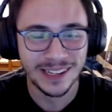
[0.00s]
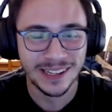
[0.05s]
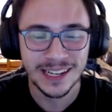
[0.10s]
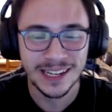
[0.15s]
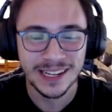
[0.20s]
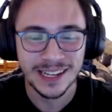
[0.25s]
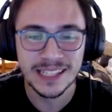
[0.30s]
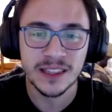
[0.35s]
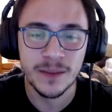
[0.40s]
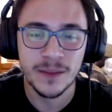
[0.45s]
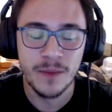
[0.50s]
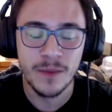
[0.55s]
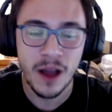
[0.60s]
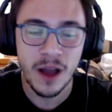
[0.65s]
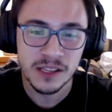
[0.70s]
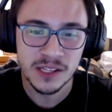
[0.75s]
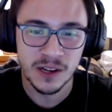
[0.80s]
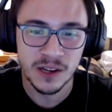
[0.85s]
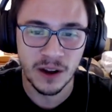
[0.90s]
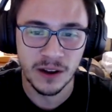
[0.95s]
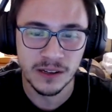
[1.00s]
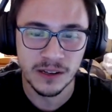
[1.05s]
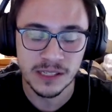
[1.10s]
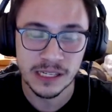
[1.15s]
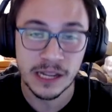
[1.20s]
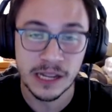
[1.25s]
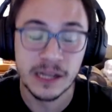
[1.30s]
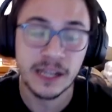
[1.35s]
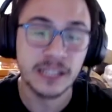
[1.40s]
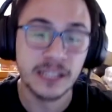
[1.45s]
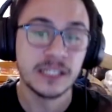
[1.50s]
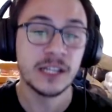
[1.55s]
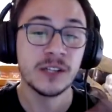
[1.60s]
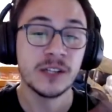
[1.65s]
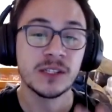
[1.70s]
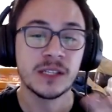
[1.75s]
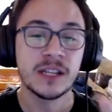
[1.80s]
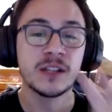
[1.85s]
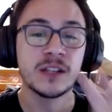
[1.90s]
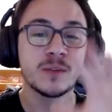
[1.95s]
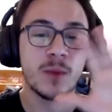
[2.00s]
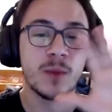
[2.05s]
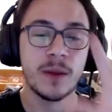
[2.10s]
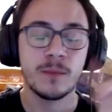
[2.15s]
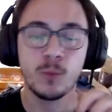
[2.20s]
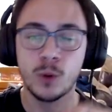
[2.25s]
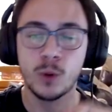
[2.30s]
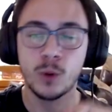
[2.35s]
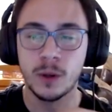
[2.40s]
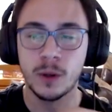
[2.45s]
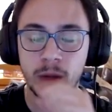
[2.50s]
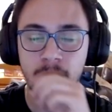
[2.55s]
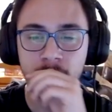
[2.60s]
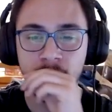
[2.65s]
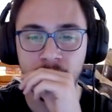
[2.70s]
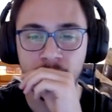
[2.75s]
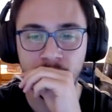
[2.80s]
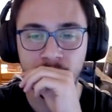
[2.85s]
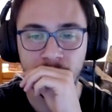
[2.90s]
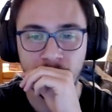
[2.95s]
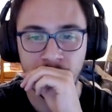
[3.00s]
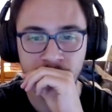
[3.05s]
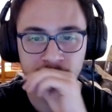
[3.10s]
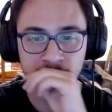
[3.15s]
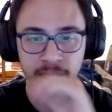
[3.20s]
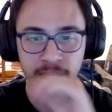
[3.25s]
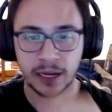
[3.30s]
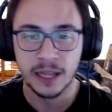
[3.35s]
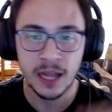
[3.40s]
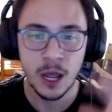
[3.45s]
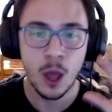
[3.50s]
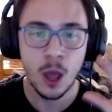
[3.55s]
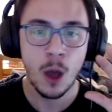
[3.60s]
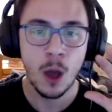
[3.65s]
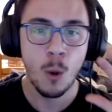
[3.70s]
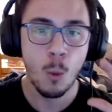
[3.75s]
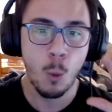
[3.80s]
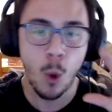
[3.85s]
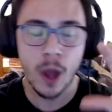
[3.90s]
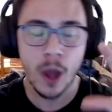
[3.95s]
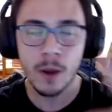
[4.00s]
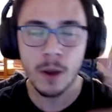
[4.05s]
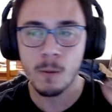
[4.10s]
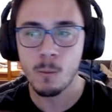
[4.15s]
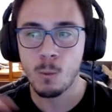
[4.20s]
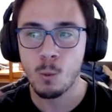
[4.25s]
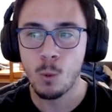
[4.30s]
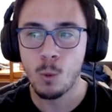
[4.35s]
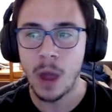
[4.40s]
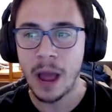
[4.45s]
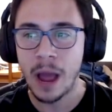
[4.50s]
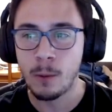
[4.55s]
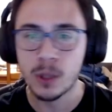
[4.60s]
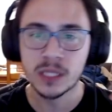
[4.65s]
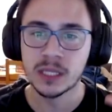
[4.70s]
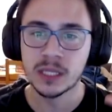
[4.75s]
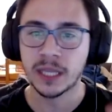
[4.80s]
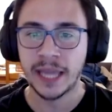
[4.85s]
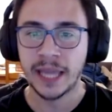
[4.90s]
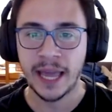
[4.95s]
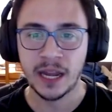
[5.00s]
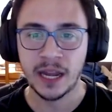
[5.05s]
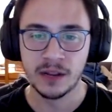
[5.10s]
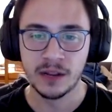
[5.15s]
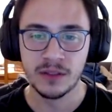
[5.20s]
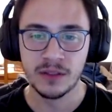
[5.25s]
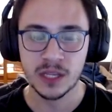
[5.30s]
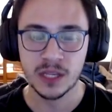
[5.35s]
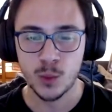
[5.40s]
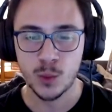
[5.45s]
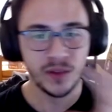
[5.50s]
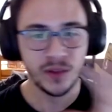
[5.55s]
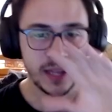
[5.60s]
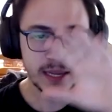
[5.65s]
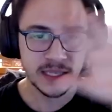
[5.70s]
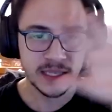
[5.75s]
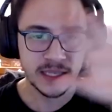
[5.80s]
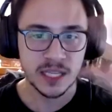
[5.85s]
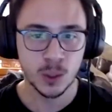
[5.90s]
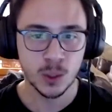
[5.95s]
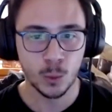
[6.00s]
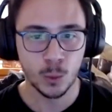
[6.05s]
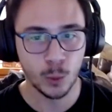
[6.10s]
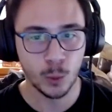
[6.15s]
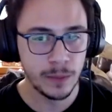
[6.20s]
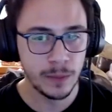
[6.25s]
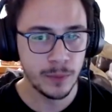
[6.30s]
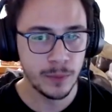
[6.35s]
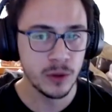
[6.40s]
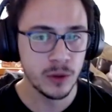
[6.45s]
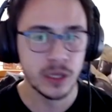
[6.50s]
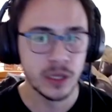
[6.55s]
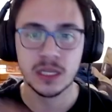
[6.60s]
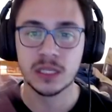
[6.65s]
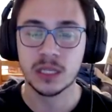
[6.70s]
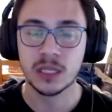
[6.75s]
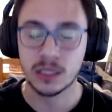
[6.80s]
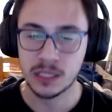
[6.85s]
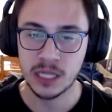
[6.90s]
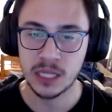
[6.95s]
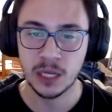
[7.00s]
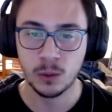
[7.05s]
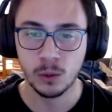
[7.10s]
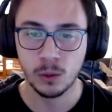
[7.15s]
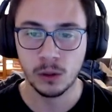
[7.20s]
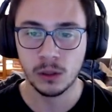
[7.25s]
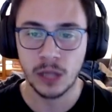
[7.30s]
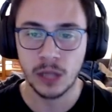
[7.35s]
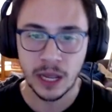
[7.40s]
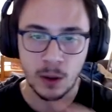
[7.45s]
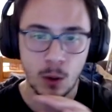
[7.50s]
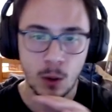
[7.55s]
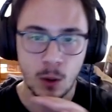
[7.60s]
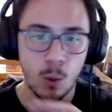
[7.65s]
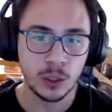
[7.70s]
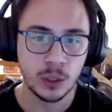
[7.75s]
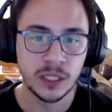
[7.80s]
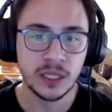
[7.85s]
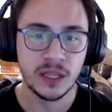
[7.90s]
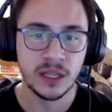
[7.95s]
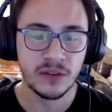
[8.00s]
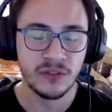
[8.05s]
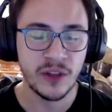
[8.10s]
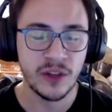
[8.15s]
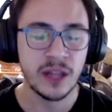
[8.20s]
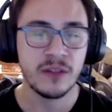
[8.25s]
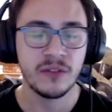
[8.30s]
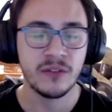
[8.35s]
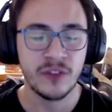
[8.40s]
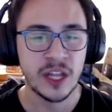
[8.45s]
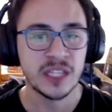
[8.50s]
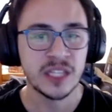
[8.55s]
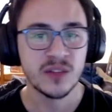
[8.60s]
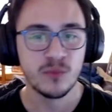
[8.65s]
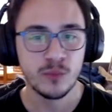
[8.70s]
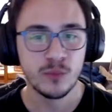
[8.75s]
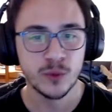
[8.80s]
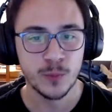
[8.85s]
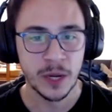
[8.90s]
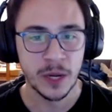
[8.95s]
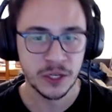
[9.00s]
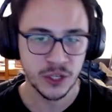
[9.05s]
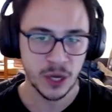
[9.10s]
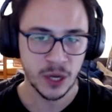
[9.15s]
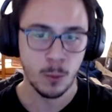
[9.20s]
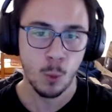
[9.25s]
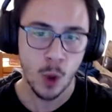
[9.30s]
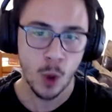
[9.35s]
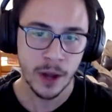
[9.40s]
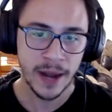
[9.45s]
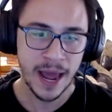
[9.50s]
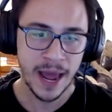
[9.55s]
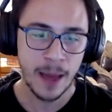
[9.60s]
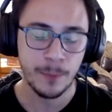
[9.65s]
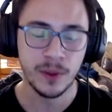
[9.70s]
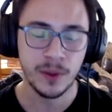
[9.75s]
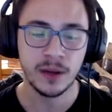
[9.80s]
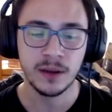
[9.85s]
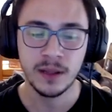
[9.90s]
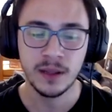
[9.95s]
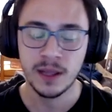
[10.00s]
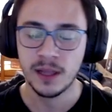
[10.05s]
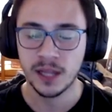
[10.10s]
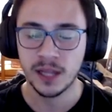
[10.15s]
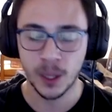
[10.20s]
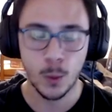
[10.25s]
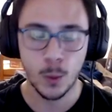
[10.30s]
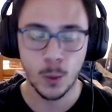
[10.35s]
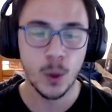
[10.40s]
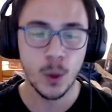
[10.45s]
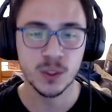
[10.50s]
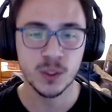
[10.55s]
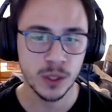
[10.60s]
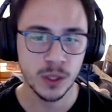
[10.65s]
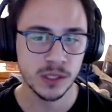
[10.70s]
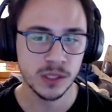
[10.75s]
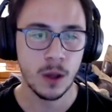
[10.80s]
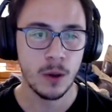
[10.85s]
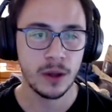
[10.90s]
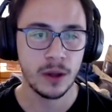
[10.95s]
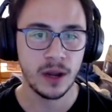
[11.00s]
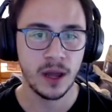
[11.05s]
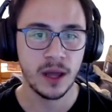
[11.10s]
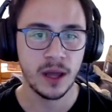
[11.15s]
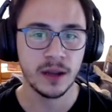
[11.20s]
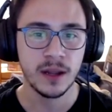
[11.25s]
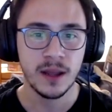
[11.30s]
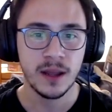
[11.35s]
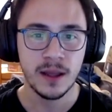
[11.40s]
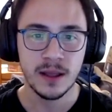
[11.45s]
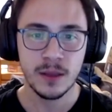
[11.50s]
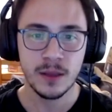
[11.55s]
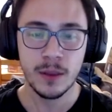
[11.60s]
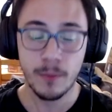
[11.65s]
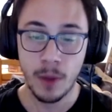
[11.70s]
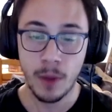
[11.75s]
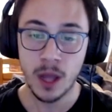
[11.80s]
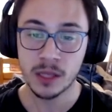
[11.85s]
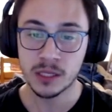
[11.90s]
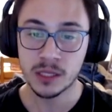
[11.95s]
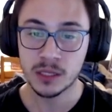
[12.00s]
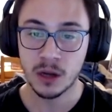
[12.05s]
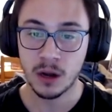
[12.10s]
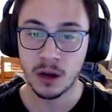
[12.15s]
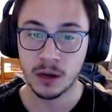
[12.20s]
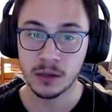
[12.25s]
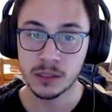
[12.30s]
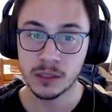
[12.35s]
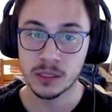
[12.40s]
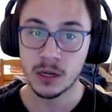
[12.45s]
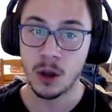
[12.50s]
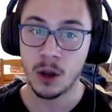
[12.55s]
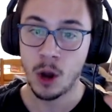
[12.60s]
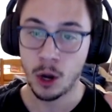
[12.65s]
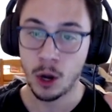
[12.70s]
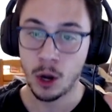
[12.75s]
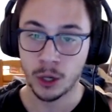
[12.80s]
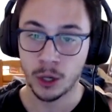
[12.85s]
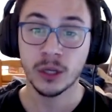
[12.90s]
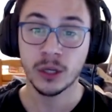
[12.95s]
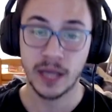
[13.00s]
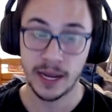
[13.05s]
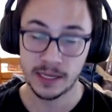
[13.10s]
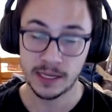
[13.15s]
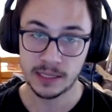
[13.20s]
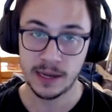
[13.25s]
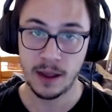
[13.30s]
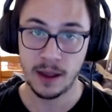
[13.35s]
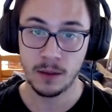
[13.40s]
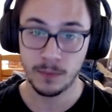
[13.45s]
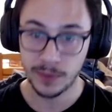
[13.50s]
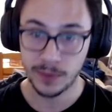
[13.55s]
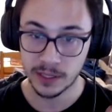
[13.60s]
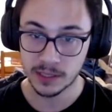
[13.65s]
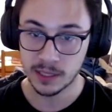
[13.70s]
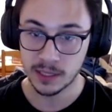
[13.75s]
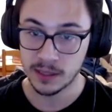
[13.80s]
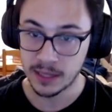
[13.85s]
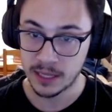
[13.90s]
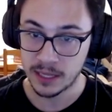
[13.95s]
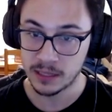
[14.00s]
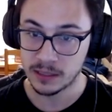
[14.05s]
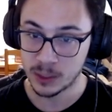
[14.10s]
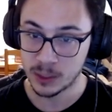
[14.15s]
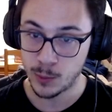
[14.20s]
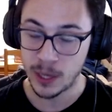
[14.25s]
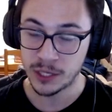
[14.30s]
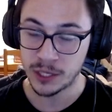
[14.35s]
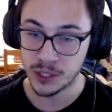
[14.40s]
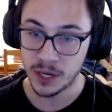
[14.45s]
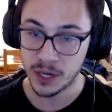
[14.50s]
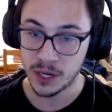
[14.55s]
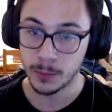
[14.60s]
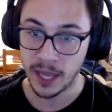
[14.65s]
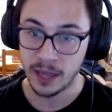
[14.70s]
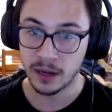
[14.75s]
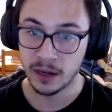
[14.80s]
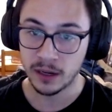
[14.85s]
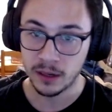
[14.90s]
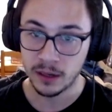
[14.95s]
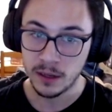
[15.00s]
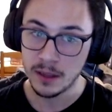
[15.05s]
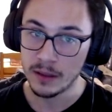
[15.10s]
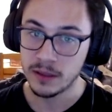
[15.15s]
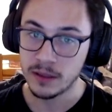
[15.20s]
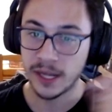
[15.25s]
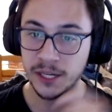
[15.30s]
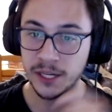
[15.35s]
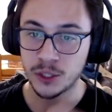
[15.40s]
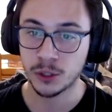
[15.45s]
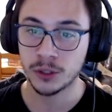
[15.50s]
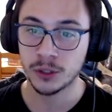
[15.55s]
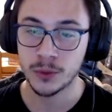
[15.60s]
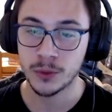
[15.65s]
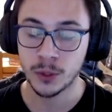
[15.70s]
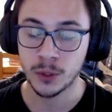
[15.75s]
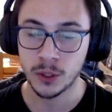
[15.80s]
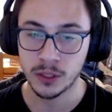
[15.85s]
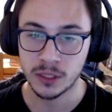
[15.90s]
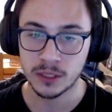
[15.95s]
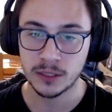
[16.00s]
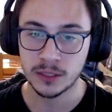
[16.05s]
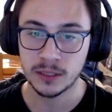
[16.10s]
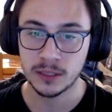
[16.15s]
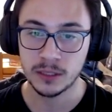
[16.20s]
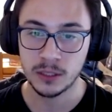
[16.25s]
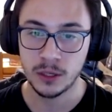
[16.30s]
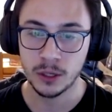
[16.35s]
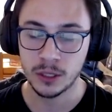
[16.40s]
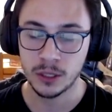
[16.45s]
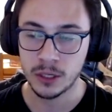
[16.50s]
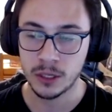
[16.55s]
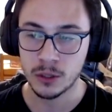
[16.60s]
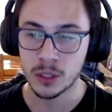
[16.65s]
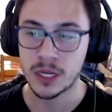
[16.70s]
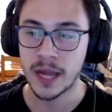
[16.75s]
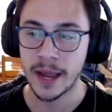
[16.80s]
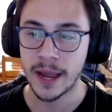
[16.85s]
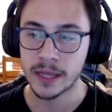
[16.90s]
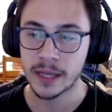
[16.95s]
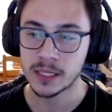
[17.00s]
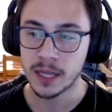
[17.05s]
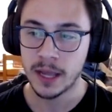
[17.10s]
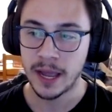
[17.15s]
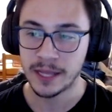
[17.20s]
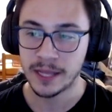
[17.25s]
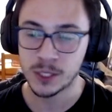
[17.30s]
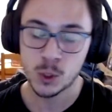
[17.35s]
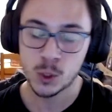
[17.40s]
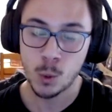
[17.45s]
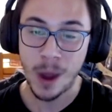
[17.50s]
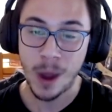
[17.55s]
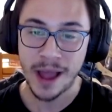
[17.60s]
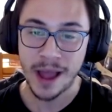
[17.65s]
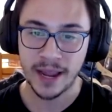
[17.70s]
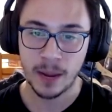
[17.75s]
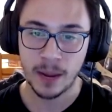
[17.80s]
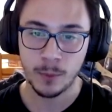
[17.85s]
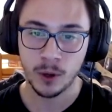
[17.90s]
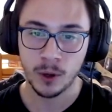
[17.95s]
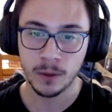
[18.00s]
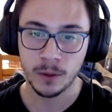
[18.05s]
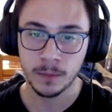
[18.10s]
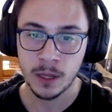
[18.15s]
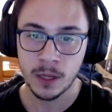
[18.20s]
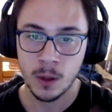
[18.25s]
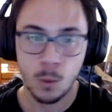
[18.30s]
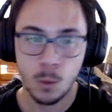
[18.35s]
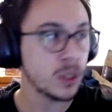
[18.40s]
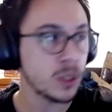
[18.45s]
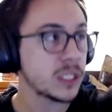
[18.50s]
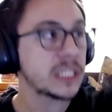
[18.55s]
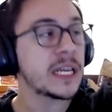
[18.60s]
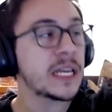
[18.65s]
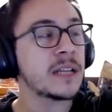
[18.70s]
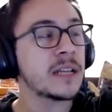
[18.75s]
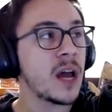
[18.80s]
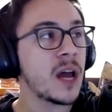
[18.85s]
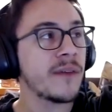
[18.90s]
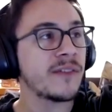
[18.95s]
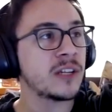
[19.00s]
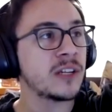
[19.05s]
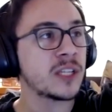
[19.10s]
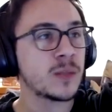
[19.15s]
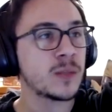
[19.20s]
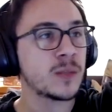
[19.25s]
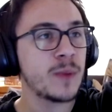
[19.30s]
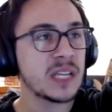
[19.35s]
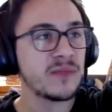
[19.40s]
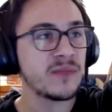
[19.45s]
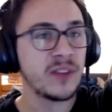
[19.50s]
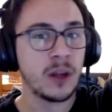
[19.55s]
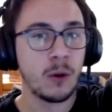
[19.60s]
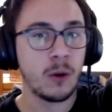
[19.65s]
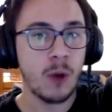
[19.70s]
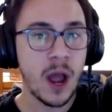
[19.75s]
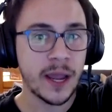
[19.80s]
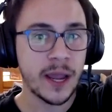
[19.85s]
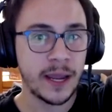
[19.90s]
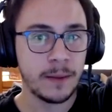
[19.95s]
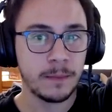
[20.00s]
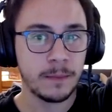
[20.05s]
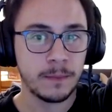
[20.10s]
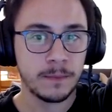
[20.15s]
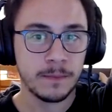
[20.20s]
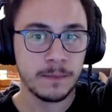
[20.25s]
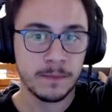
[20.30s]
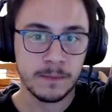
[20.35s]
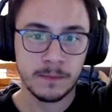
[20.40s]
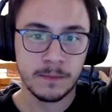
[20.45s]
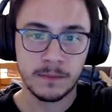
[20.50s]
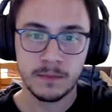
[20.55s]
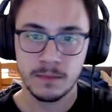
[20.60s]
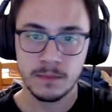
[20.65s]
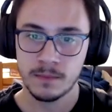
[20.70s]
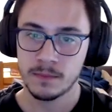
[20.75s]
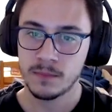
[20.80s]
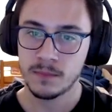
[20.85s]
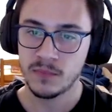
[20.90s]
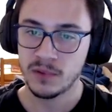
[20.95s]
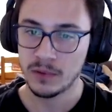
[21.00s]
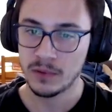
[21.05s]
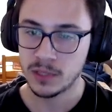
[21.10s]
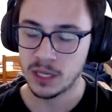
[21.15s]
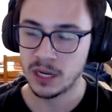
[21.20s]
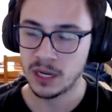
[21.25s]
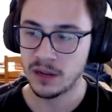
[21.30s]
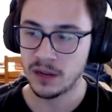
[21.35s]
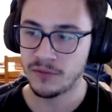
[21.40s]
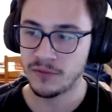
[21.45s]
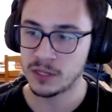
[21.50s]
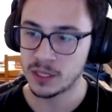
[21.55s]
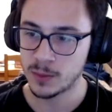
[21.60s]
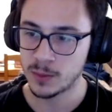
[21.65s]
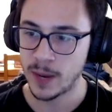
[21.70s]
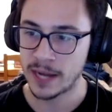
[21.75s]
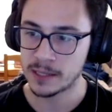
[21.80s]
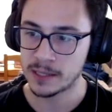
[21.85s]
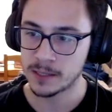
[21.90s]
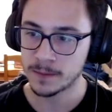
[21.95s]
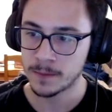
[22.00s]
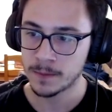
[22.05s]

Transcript: Because the Monstars. Because here's another thought. It's like, what's the canon of this movie? Is this a reboot? Is this a sequel? Like, did the events of Space Jam 1 happen? Like, what's going on? The Monstars are good guys now, because in the Space Jam canon, they turned to a good guys. And Swackhammer was sent off into space via rocket. Sent off into space.